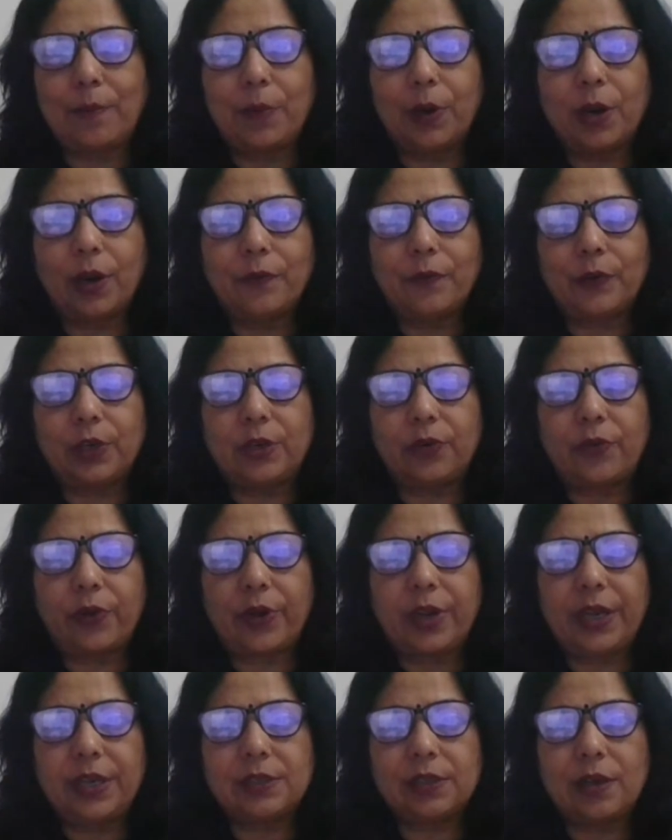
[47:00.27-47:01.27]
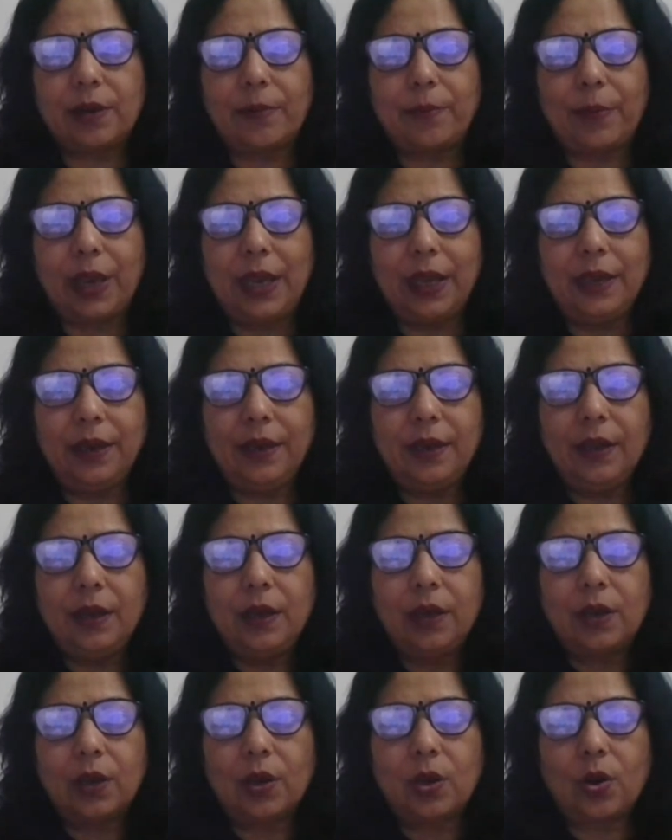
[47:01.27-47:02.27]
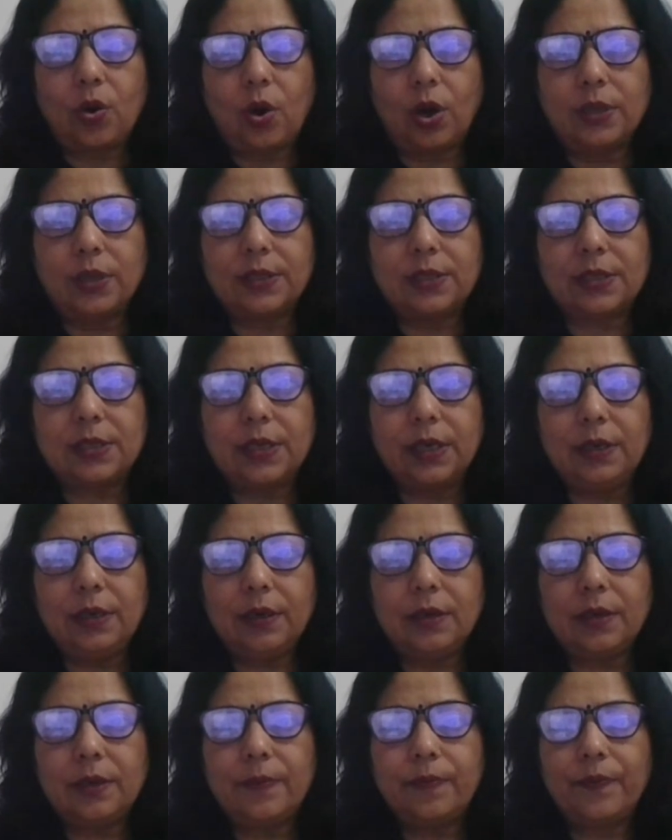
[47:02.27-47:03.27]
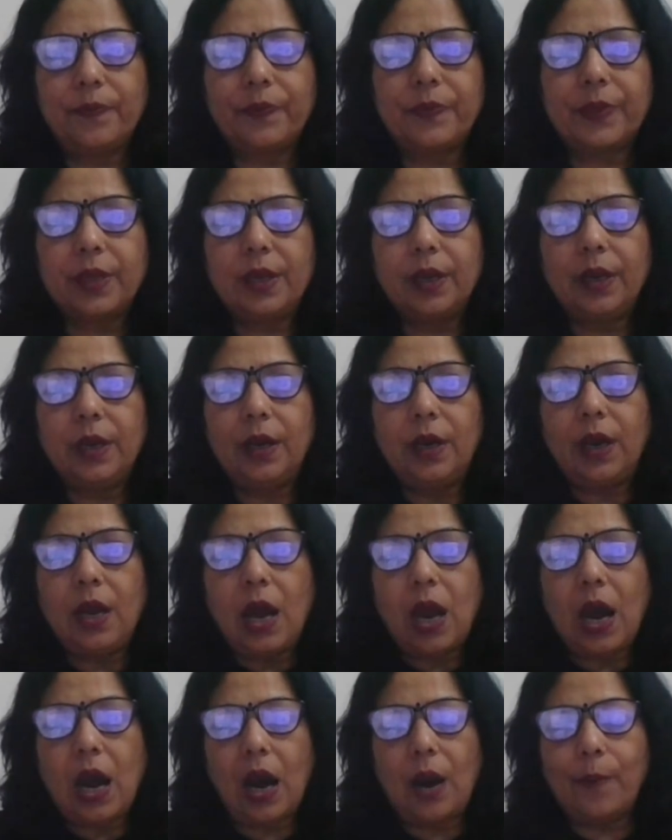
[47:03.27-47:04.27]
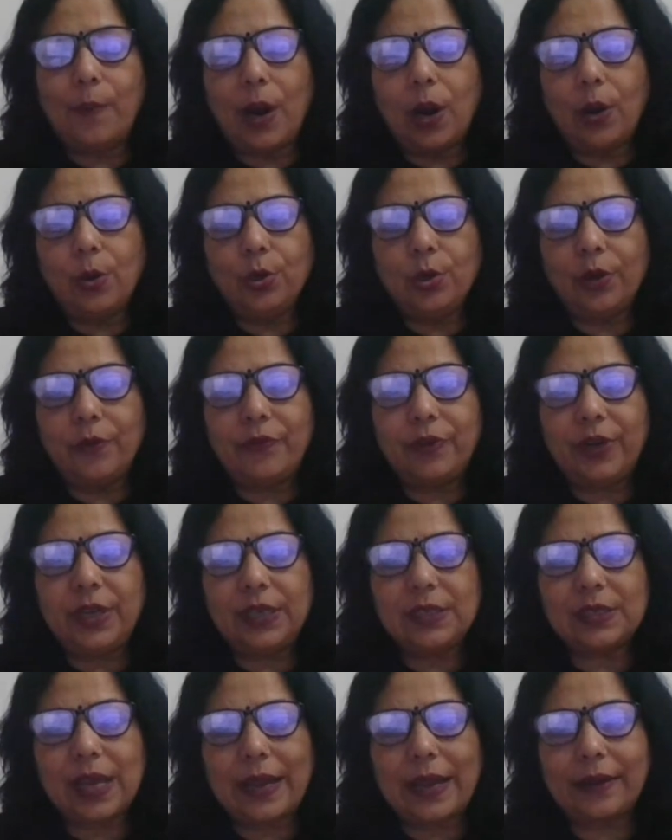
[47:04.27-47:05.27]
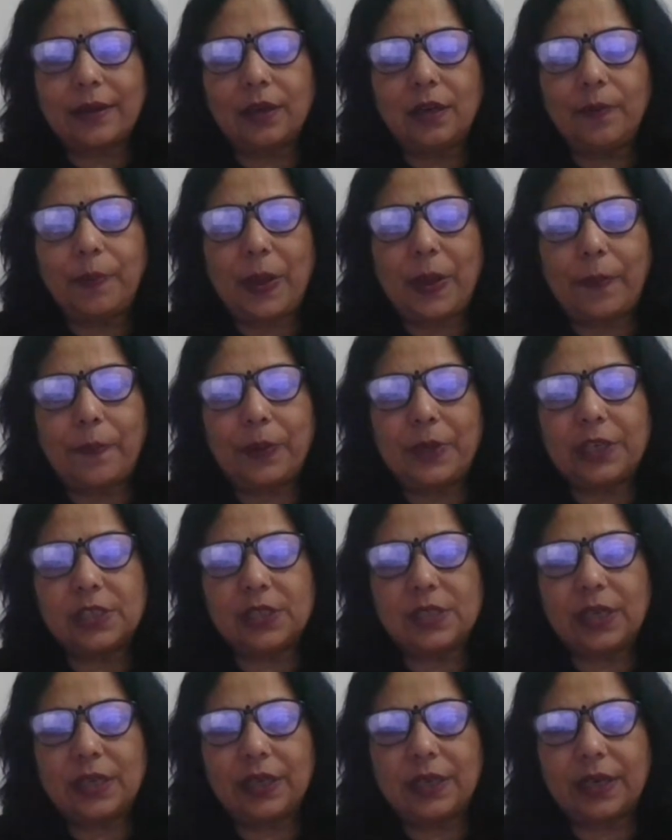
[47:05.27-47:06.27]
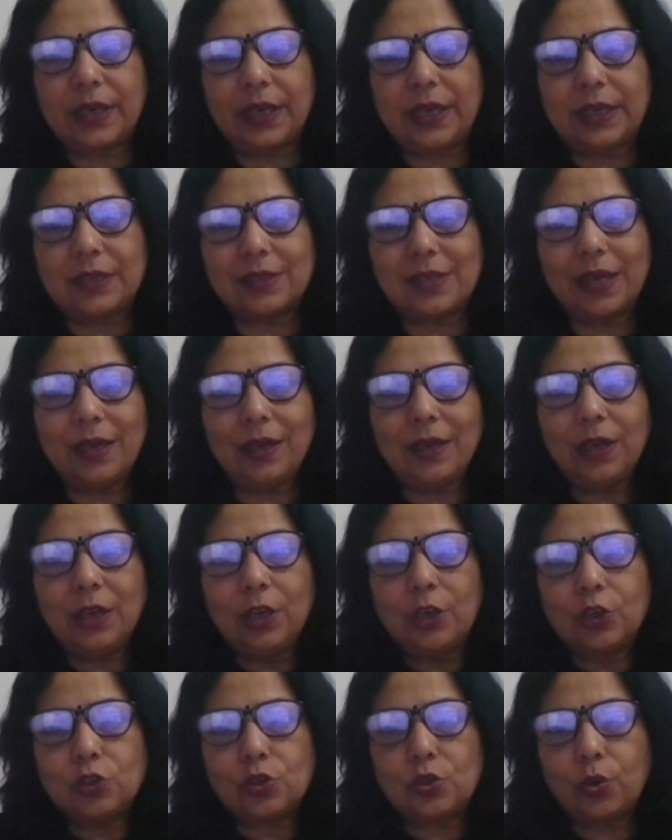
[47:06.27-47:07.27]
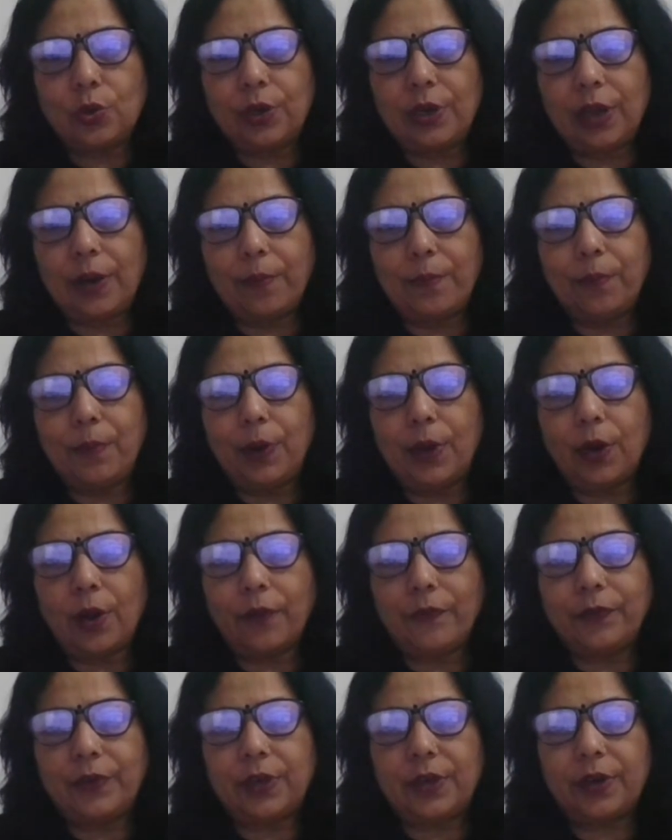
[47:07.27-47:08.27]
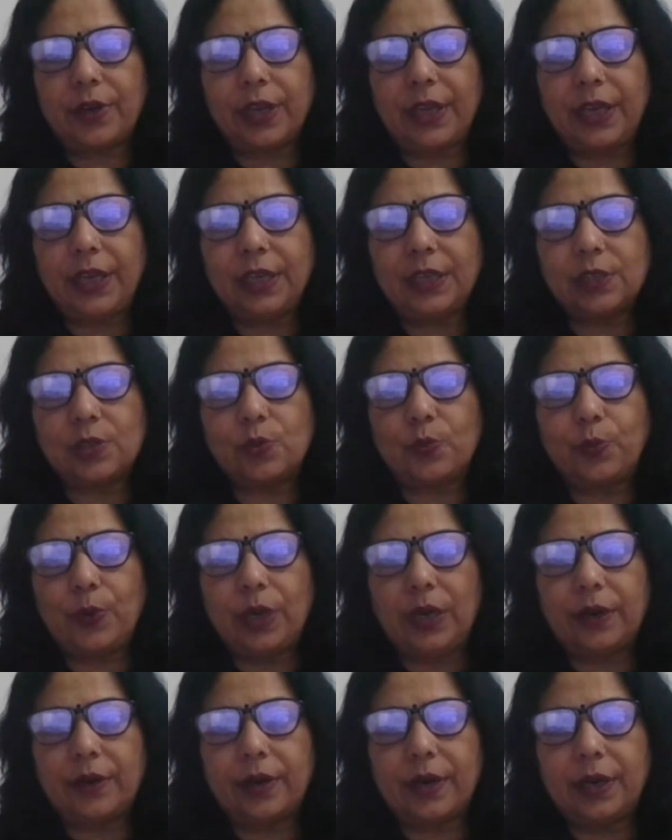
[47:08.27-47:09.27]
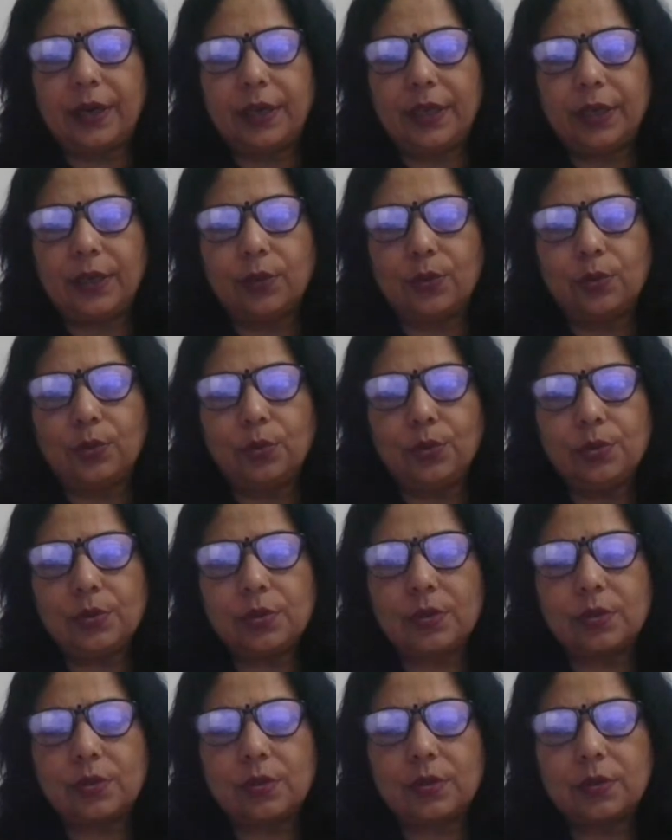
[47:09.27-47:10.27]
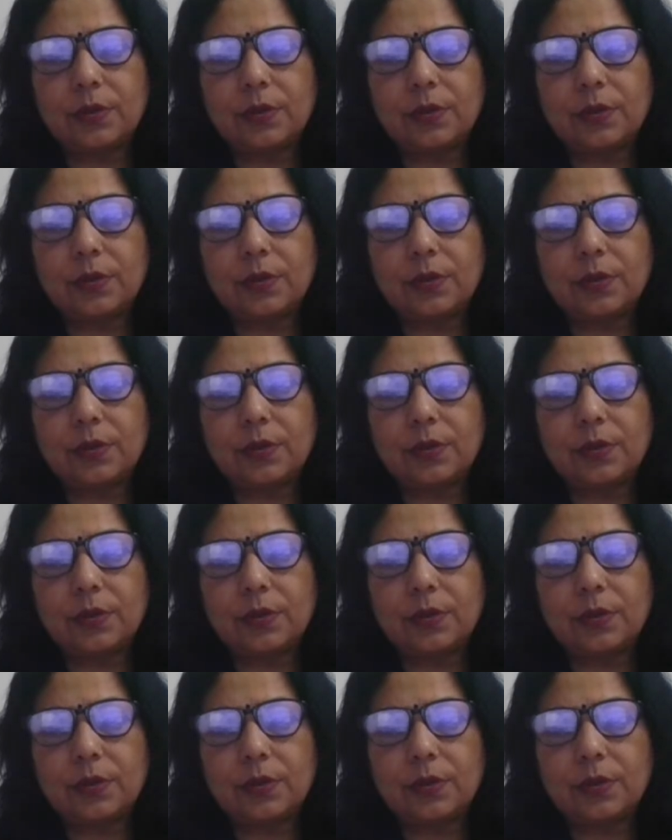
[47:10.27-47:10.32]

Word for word: Number of trees remain constant. Amount of recycled paper is increasing. So number of trees will reduce.